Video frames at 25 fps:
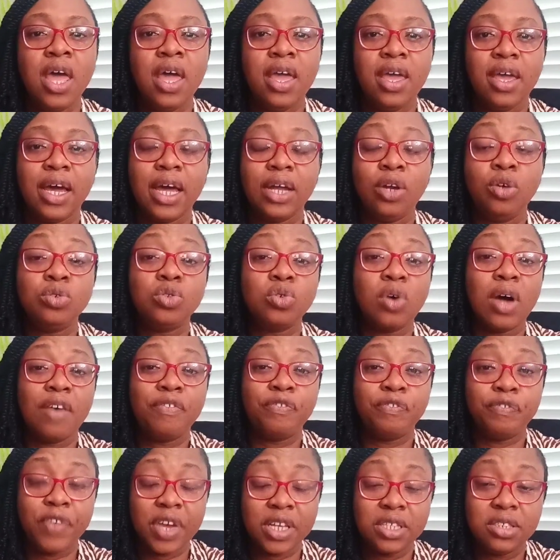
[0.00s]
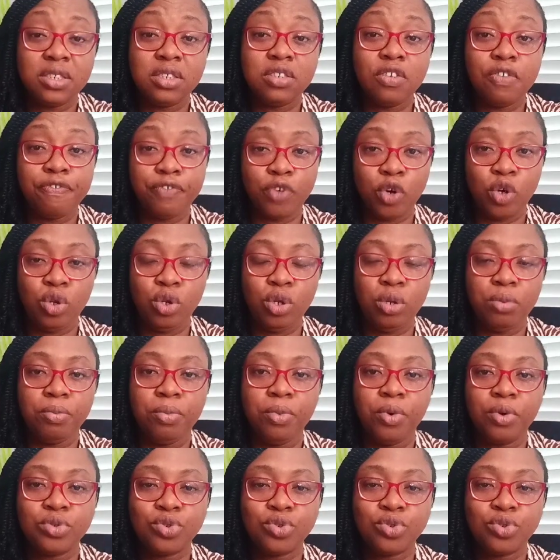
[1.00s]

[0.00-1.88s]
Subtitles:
It can also affect the volume.